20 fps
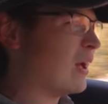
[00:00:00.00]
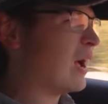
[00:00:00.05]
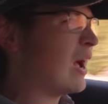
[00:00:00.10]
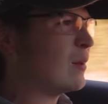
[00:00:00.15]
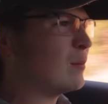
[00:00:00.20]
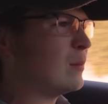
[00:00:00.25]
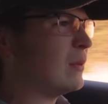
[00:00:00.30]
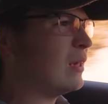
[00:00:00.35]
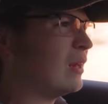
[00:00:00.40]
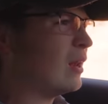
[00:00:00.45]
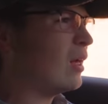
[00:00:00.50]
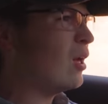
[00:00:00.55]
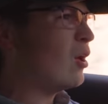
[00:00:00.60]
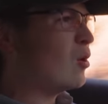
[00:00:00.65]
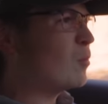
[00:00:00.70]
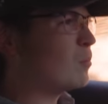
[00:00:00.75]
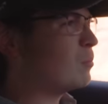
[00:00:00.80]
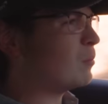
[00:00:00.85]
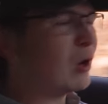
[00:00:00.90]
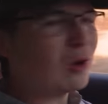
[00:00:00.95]
I mean,
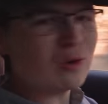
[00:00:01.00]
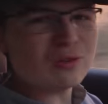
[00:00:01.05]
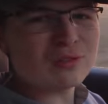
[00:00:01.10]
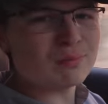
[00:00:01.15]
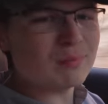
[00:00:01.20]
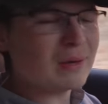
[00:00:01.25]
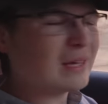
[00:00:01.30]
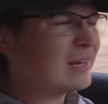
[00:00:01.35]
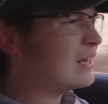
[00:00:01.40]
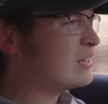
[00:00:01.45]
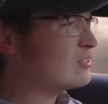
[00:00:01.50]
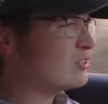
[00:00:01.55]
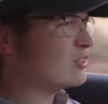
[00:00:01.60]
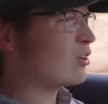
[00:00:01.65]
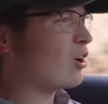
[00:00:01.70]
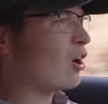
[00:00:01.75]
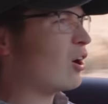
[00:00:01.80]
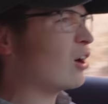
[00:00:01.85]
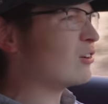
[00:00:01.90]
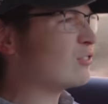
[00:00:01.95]
most
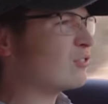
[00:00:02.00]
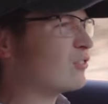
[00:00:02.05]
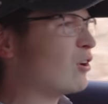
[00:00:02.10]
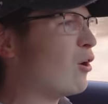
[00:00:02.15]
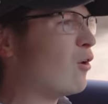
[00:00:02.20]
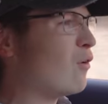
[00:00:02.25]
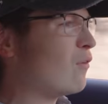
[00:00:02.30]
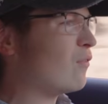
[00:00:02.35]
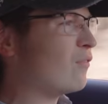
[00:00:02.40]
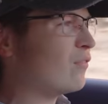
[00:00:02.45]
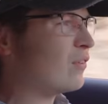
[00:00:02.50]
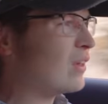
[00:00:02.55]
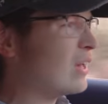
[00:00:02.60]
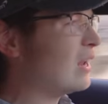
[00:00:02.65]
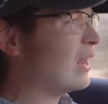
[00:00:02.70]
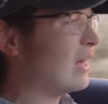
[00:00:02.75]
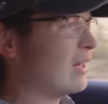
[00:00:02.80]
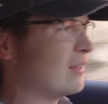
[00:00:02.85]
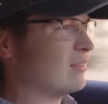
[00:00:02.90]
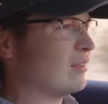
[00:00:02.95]
mid-engine cars don't
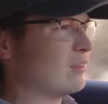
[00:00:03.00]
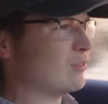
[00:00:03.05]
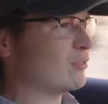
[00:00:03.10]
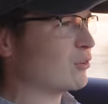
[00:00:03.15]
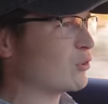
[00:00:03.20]
feel like this.